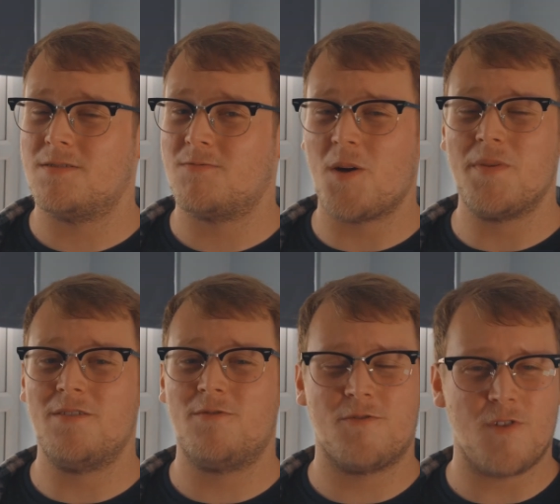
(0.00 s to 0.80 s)

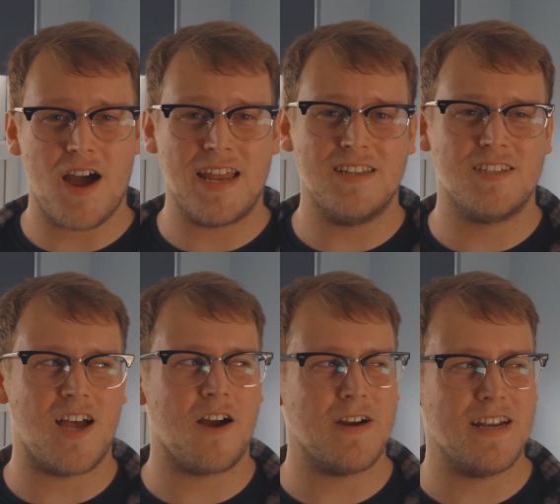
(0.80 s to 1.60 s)
Robin Freins
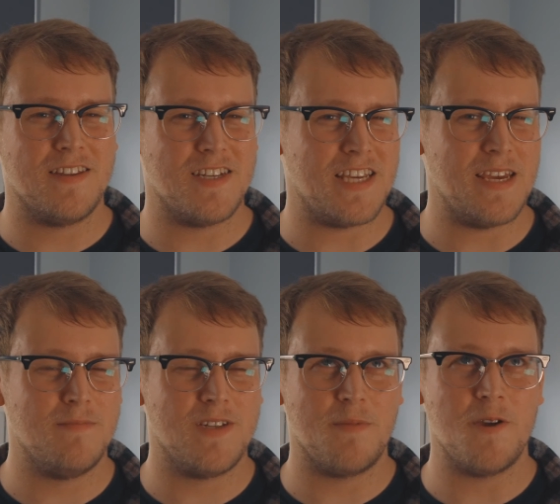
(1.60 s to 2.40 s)
are in the
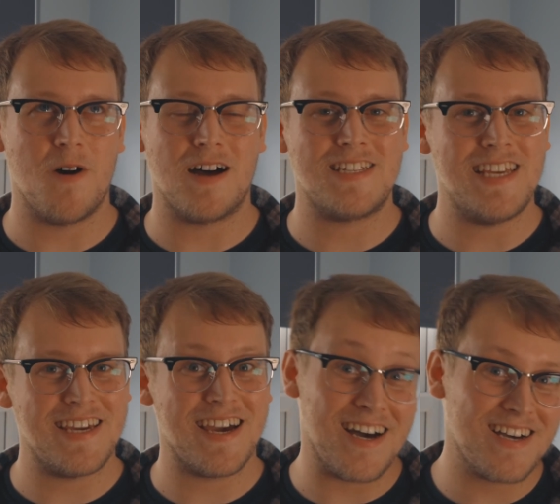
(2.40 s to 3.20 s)
Team
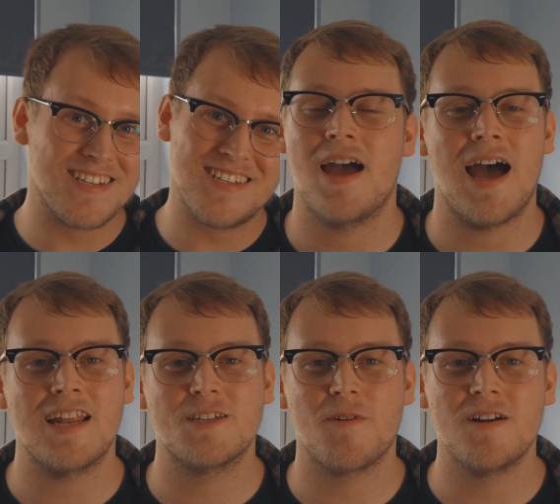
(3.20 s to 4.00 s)
WRT car.
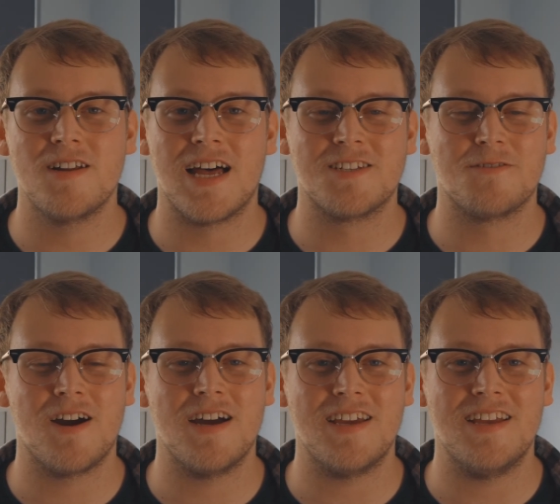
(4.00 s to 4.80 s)
Alex Brundle has a
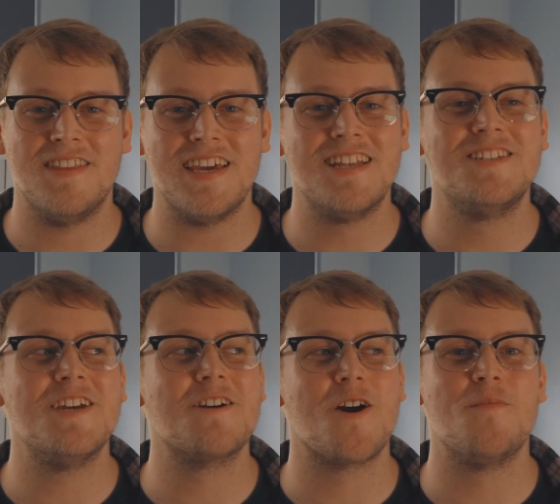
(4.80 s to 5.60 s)
ride in the Inter
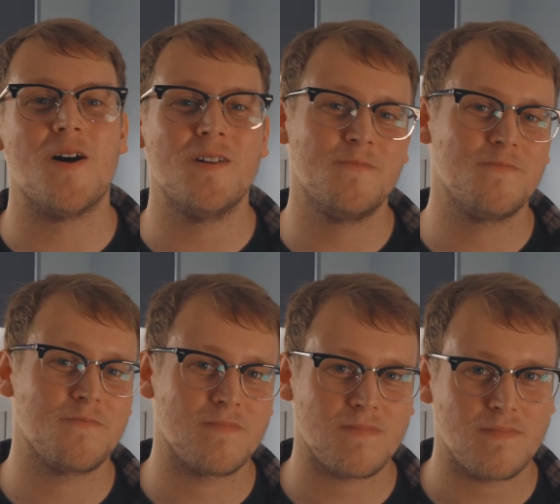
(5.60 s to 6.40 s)
Europol.
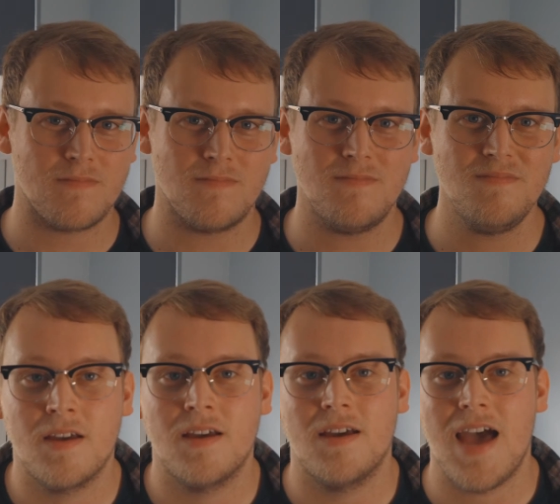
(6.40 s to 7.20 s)

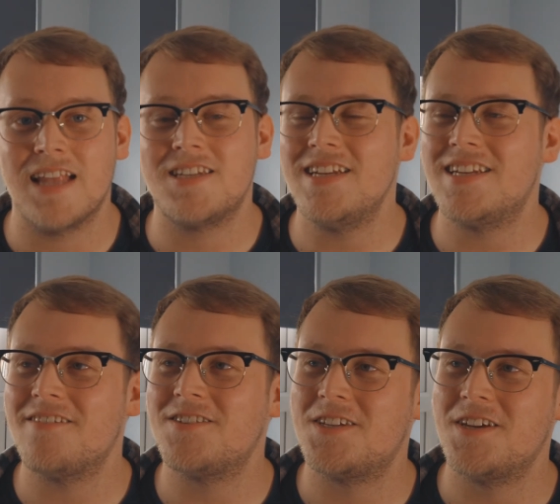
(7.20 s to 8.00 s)
Anthony
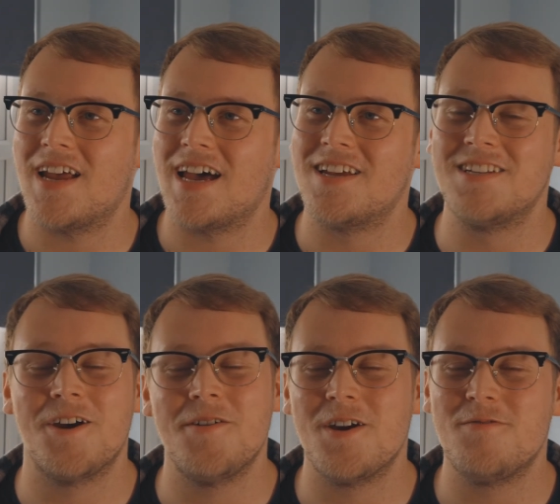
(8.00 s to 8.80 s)
Davidson and
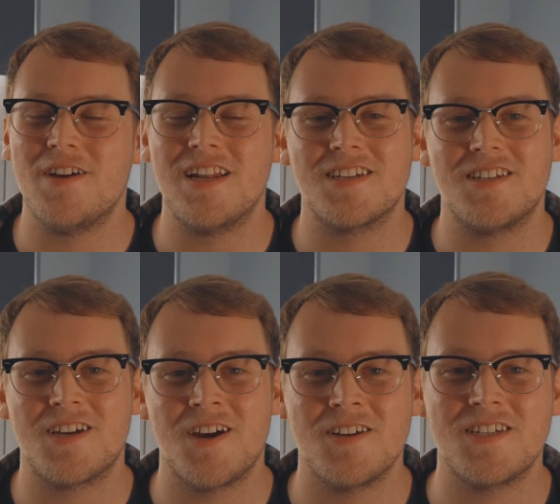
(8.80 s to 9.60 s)
Antonio Felix da
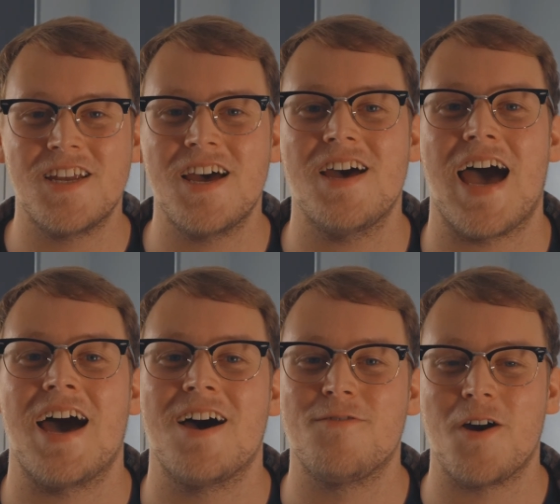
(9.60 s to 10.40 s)
Costa
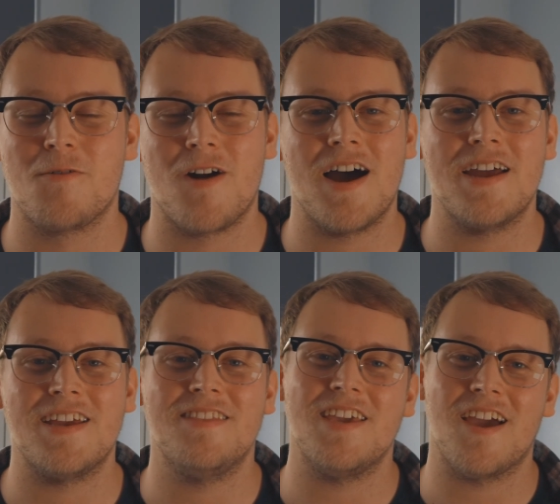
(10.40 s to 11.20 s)
have a ride
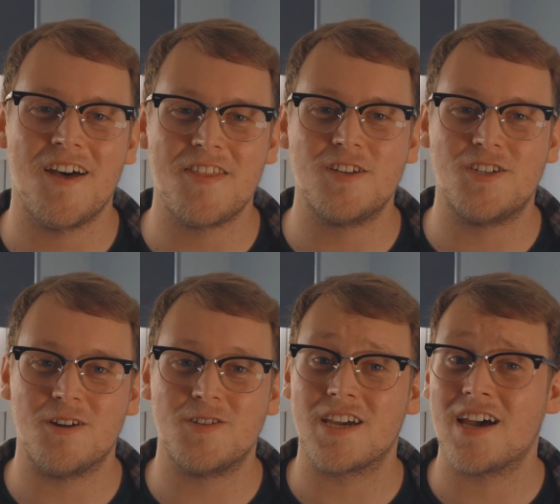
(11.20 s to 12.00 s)
in the other
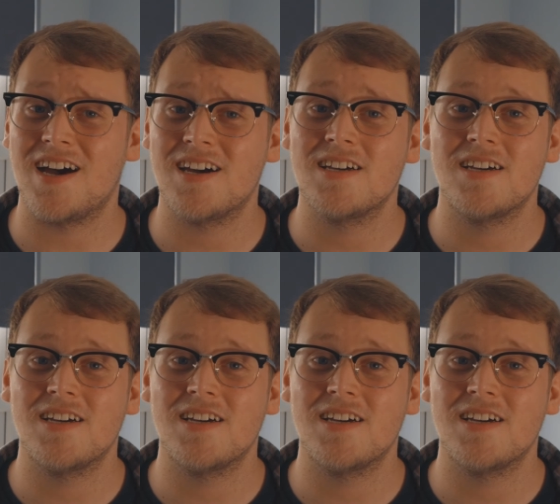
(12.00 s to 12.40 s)
Jota car.